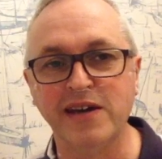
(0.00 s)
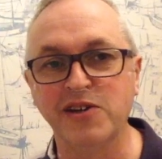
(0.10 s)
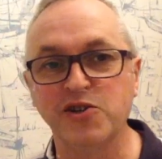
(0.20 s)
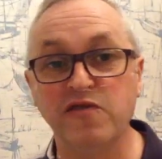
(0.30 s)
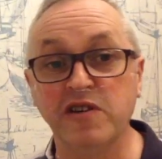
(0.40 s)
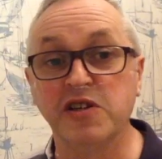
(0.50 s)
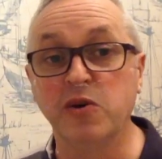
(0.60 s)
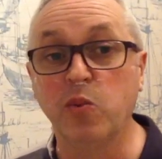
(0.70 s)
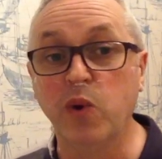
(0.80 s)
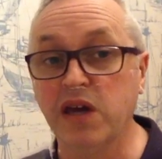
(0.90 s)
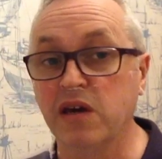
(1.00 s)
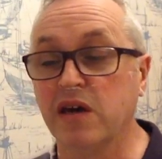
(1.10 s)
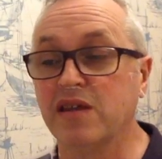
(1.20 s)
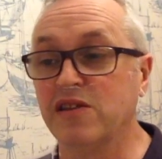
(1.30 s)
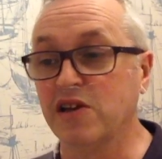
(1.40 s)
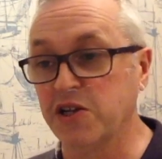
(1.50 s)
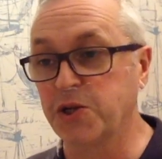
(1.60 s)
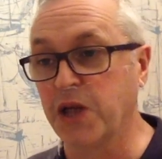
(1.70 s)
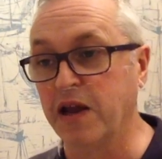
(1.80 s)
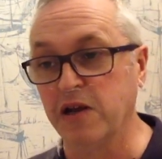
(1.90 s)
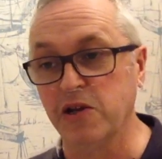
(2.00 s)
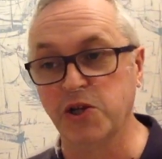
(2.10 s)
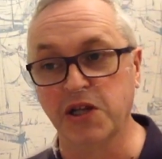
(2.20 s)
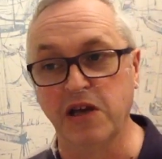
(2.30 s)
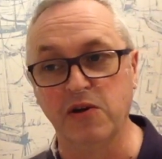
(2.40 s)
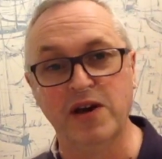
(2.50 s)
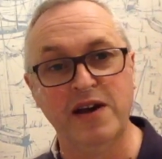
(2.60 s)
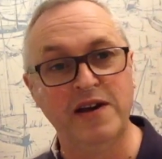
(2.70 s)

is obviously weaker than a stainless steel.